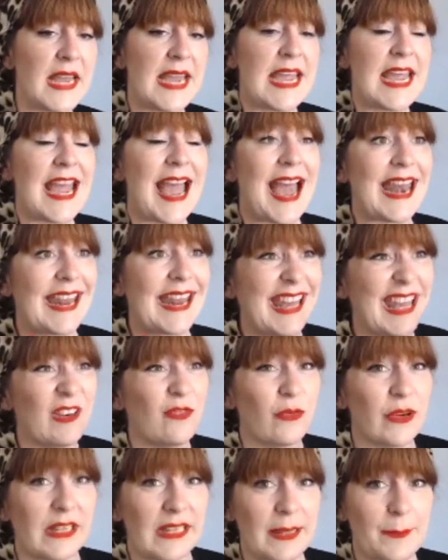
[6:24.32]
and it can
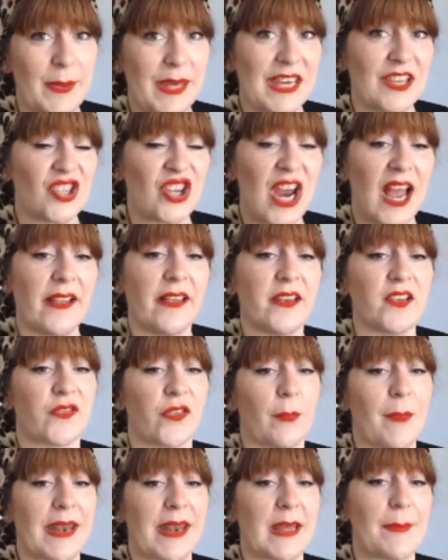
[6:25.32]
really be a challenge for
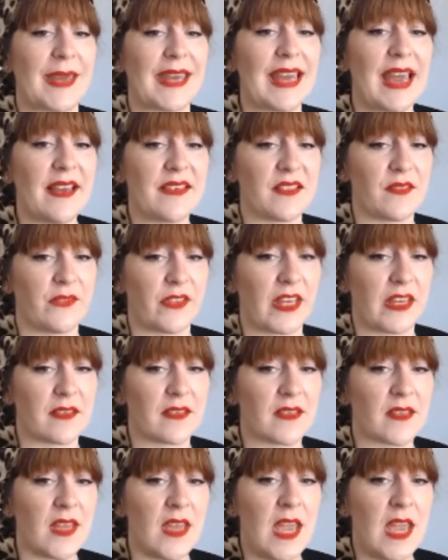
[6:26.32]
many because of this.